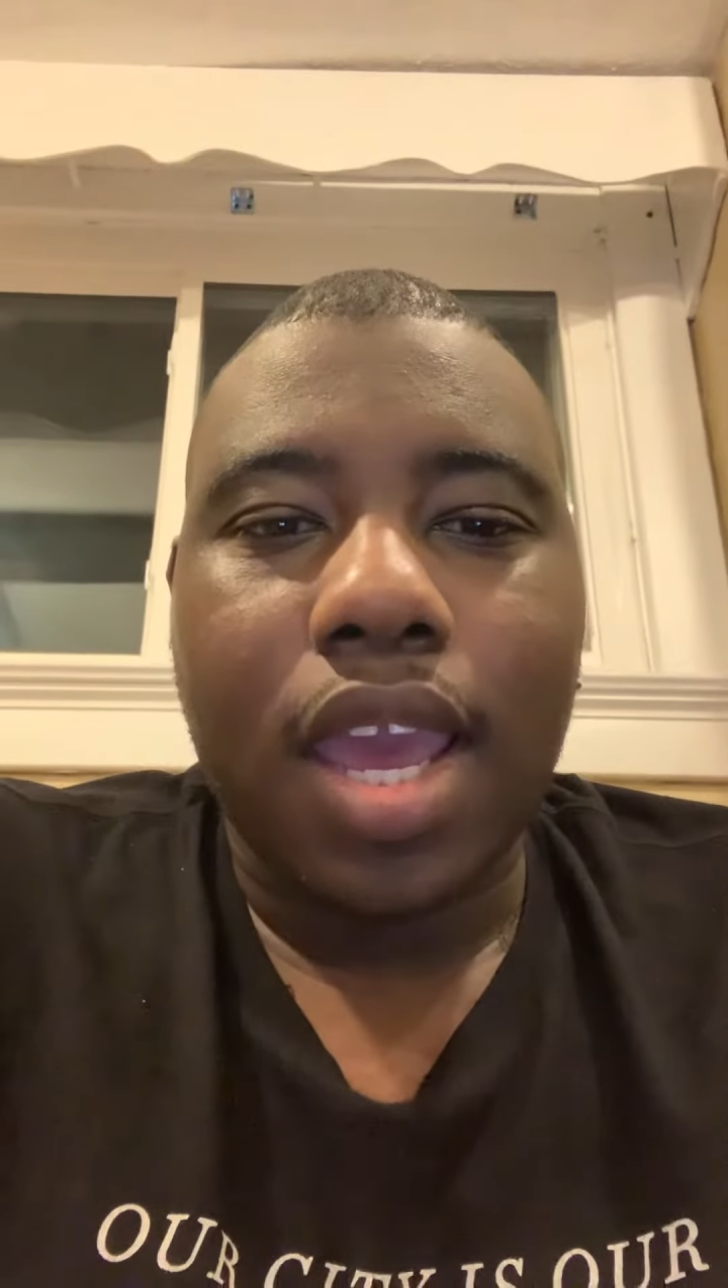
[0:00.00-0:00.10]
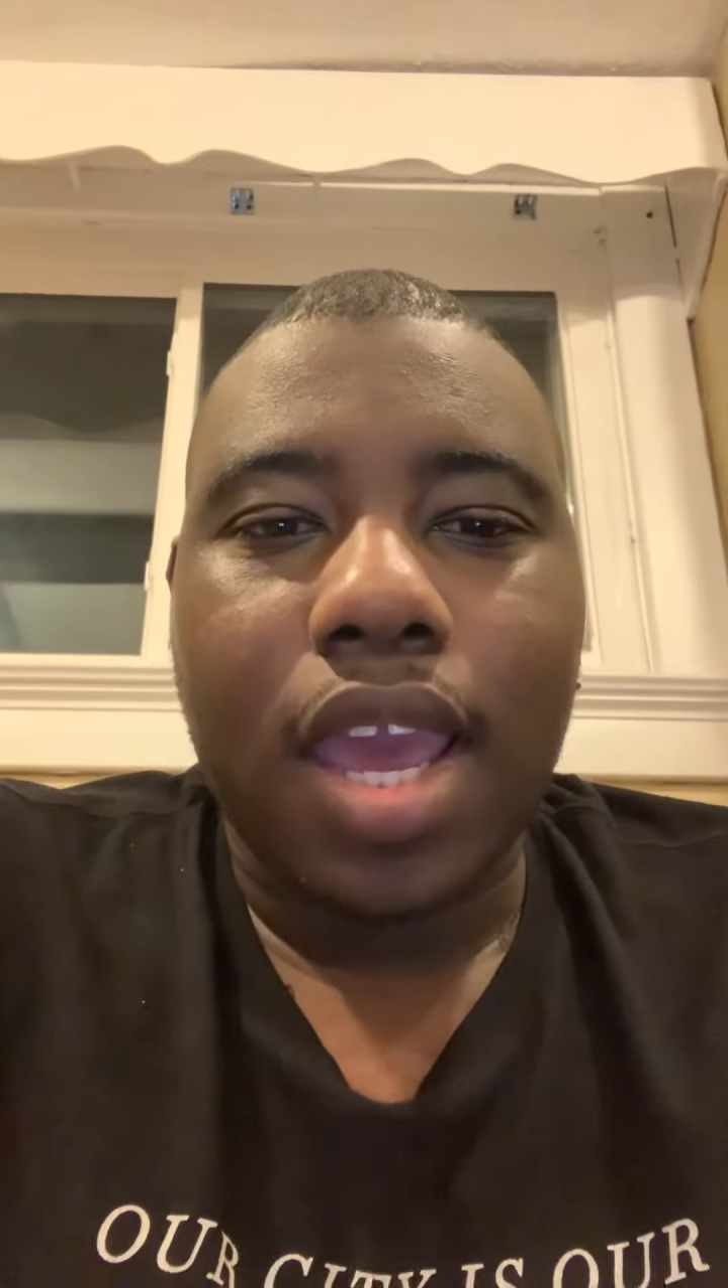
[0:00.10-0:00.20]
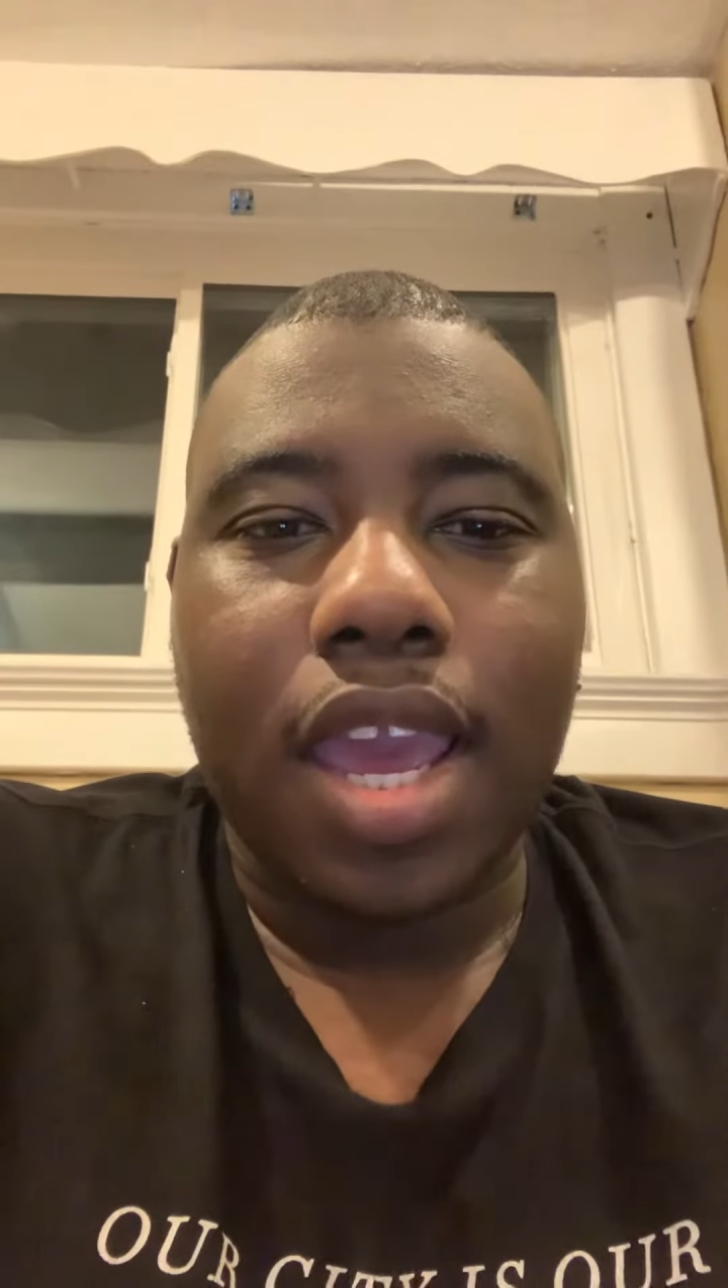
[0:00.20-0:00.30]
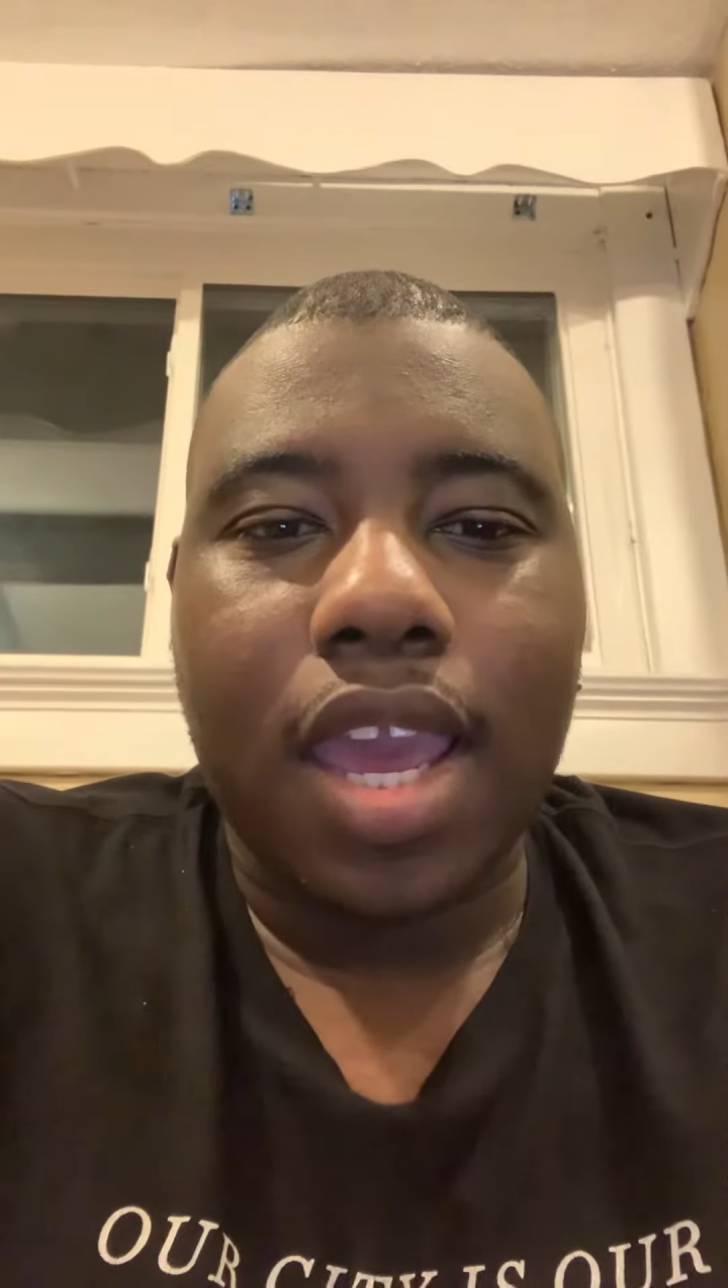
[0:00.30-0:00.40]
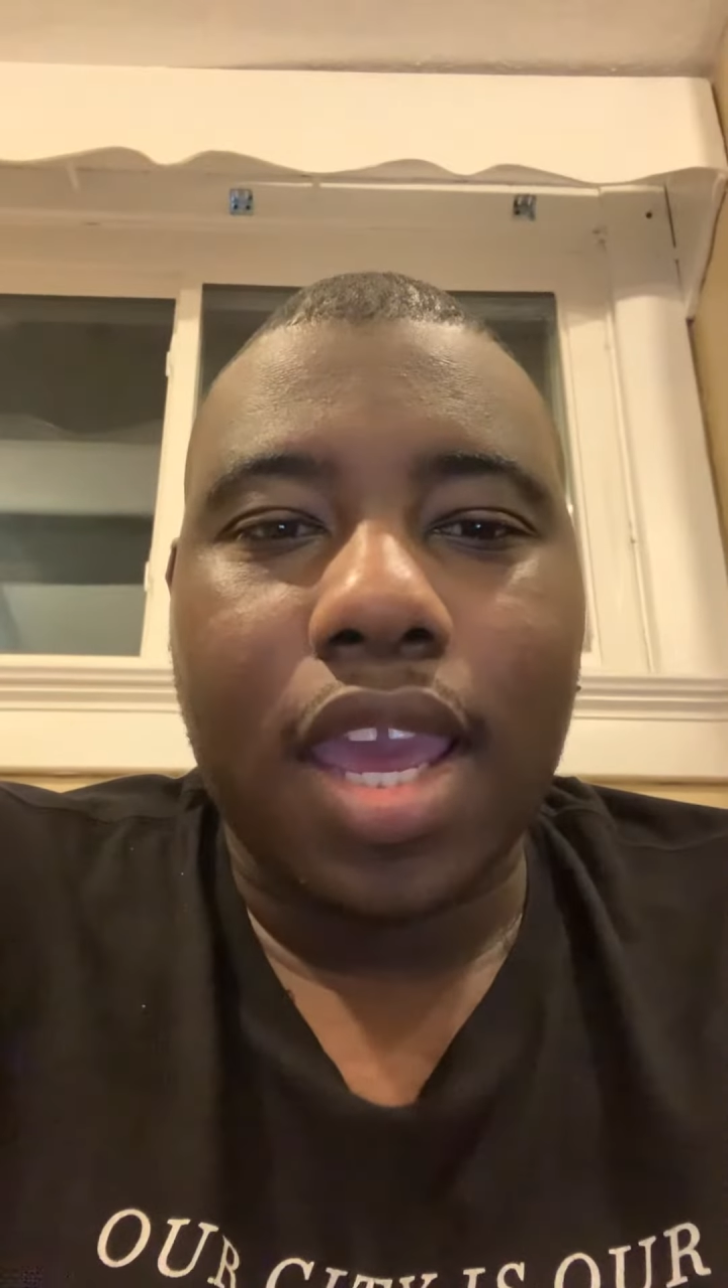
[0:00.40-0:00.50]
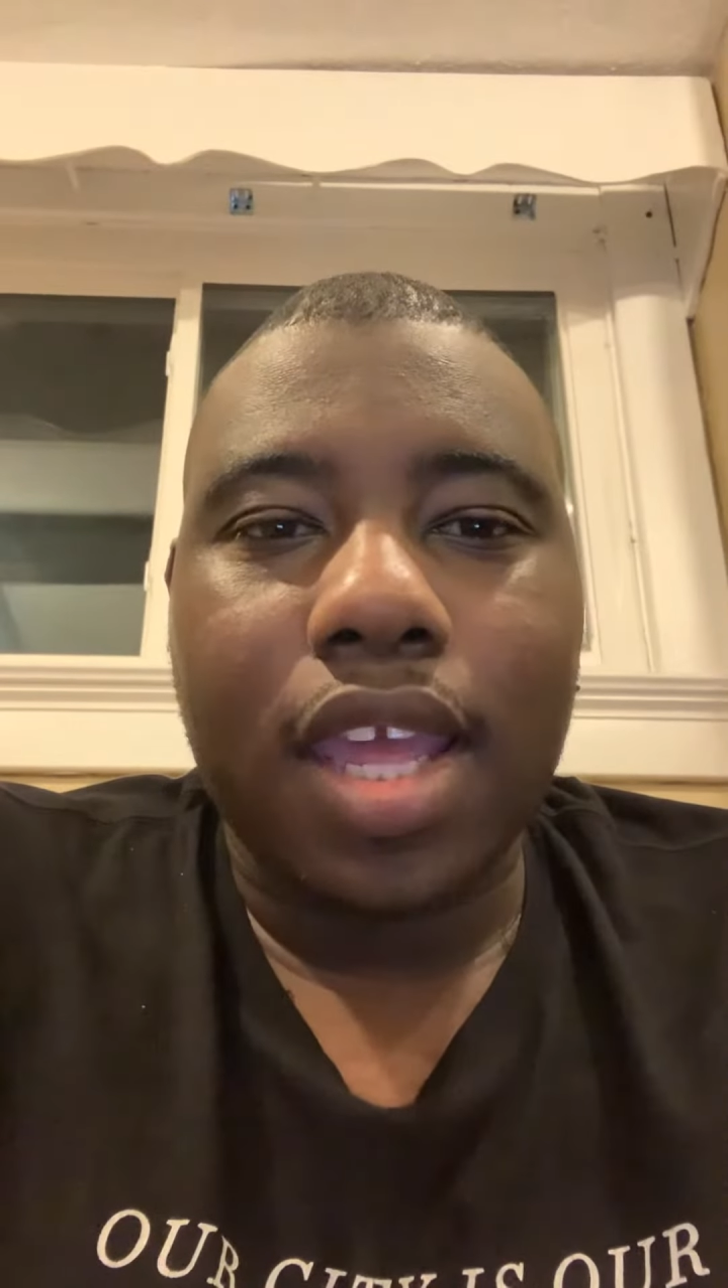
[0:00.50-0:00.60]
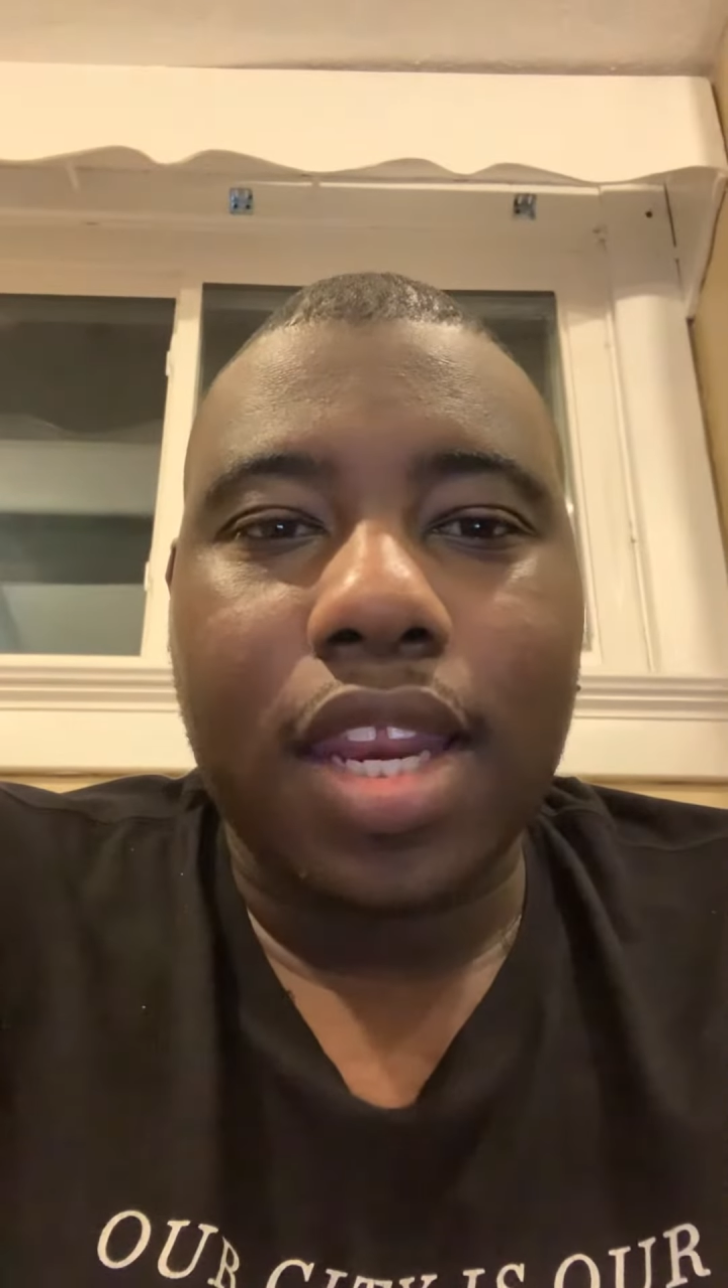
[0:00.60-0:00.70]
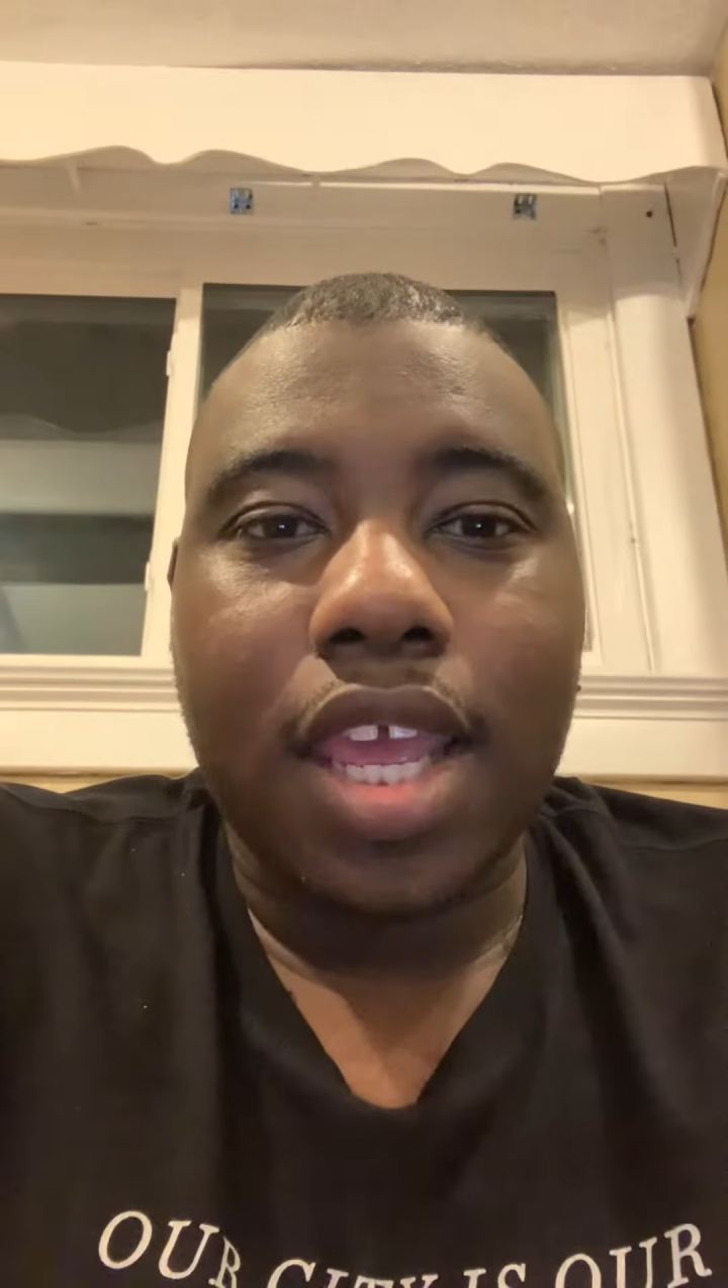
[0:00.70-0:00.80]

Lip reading: and